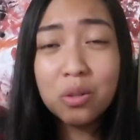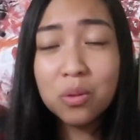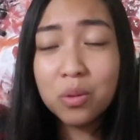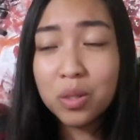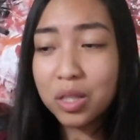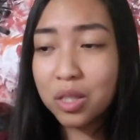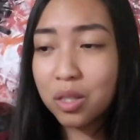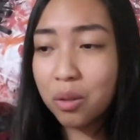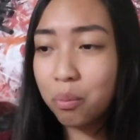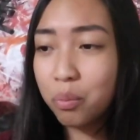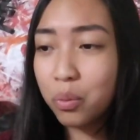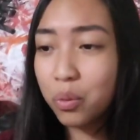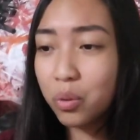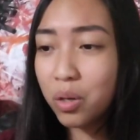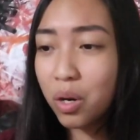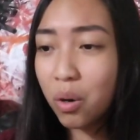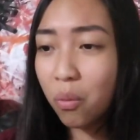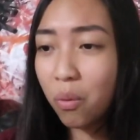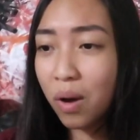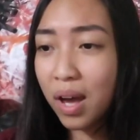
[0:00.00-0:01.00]
Do it the
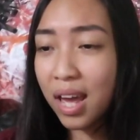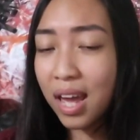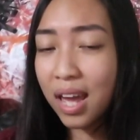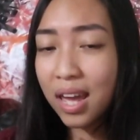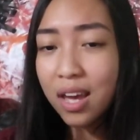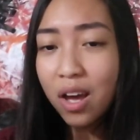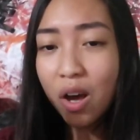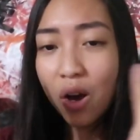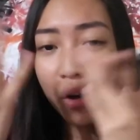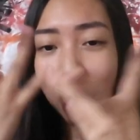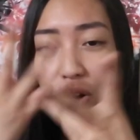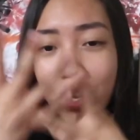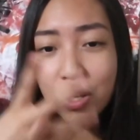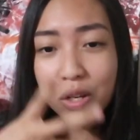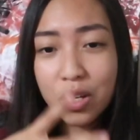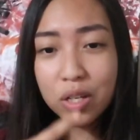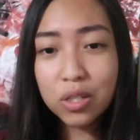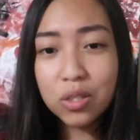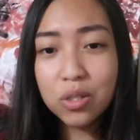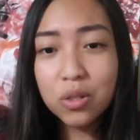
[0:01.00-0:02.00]
Buddha way, or you
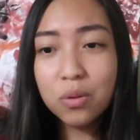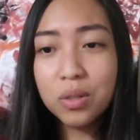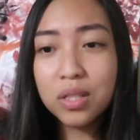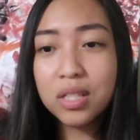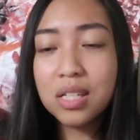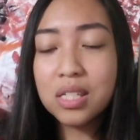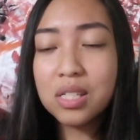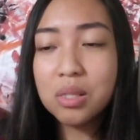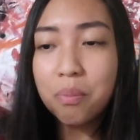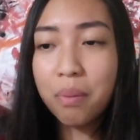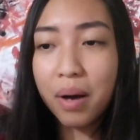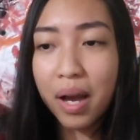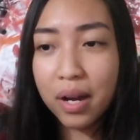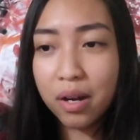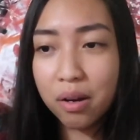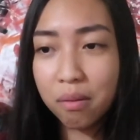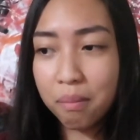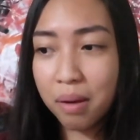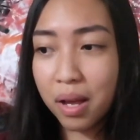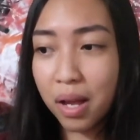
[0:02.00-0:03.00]
can do it the
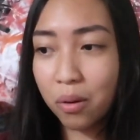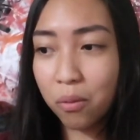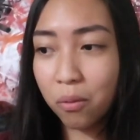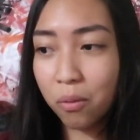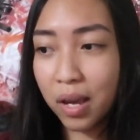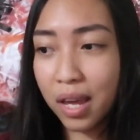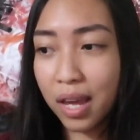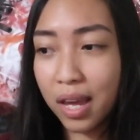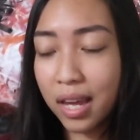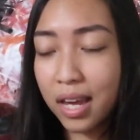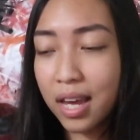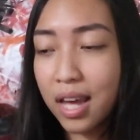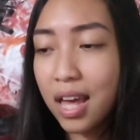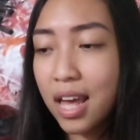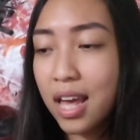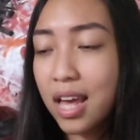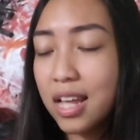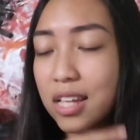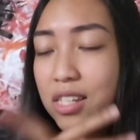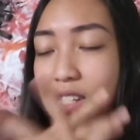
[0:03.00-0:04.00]
Spider-Man way.
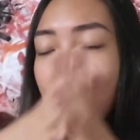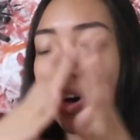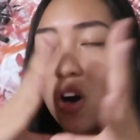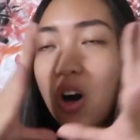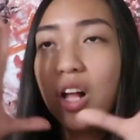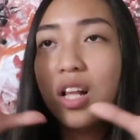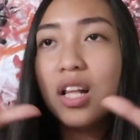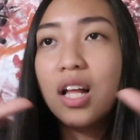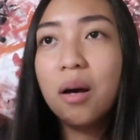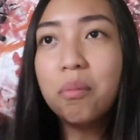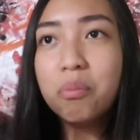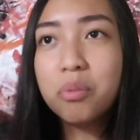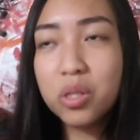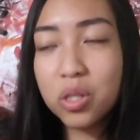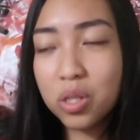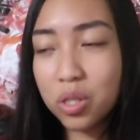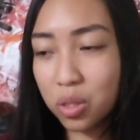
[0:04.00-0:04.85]
It's all up to